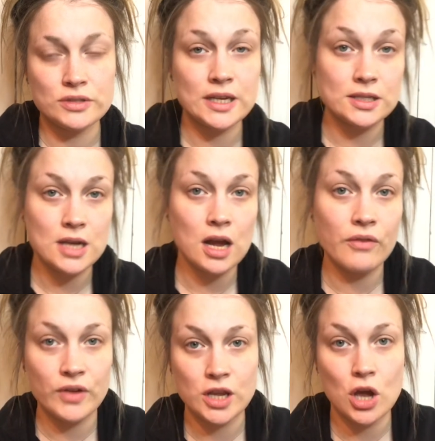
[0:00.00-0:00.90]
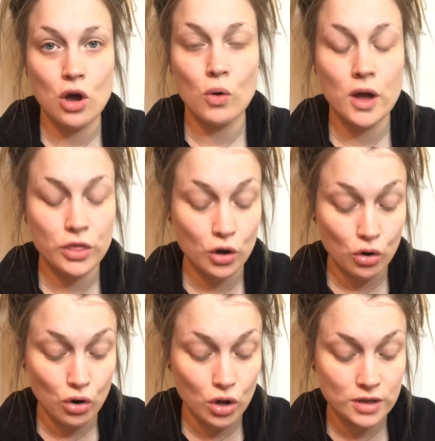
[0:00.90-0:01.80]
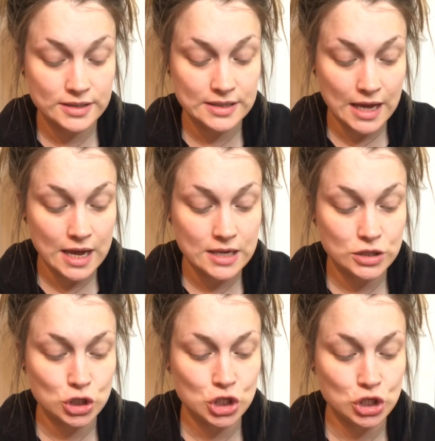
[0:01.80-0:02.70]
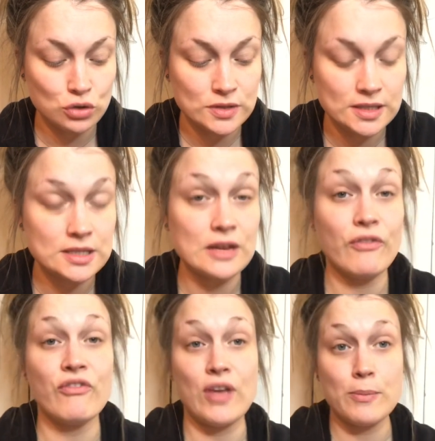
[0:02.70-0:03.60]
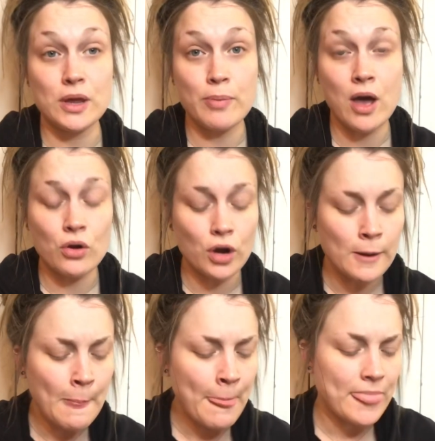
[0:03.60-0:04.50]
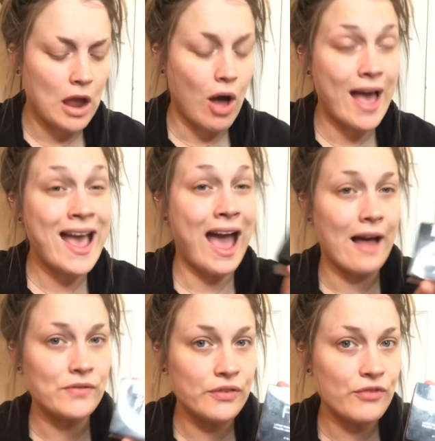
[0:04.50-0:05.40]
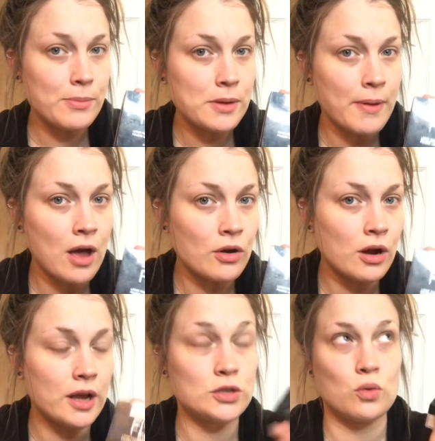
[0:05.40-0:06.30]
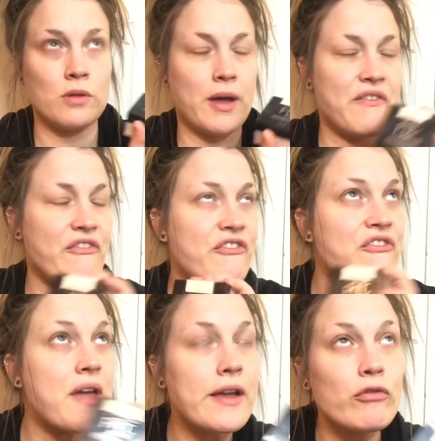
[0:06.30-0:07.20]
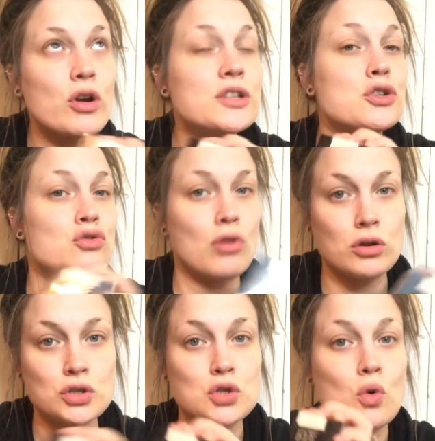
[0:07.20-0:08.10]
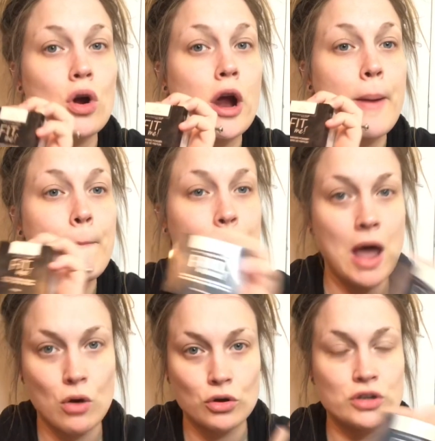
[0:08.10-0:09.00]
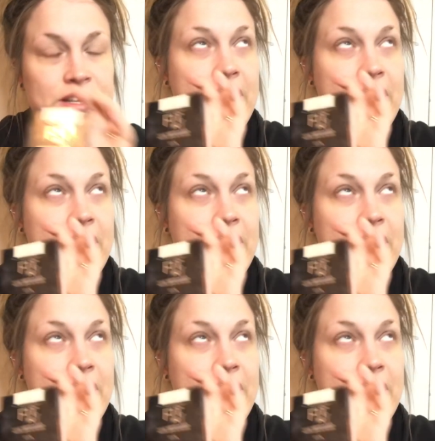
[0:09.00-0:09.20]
TikTok video, the girl says she uses the Fit Me powder. Now I have the Fit Me powder. It's one of my favorite drugstore powders